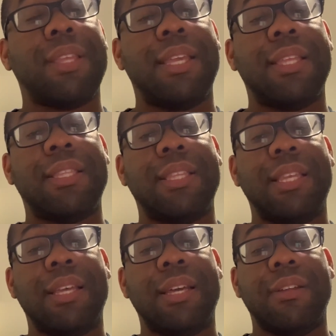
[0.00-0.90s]
to get
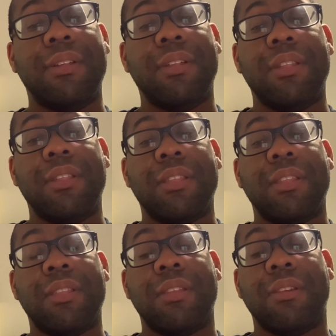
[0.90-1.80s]
the
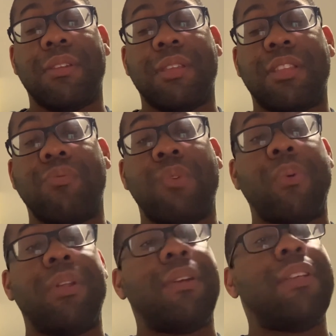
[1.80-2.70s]

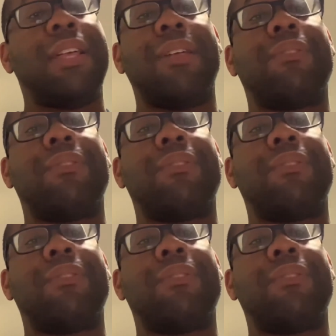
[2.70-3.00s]
rona and